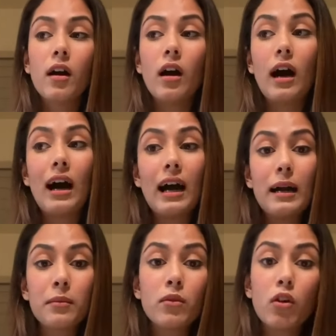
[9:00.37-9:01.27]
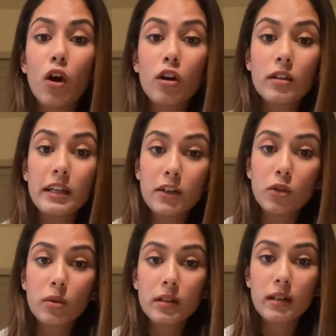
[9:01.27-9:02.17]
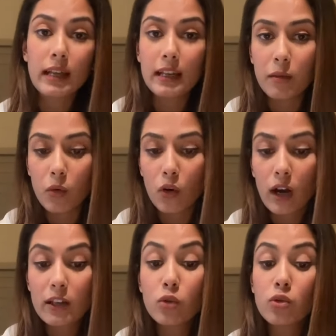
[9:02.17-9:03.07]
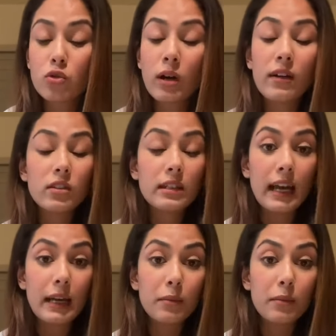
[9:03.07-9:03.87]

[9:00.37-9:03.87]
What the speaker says: I'm not into it anymore. I used to have the time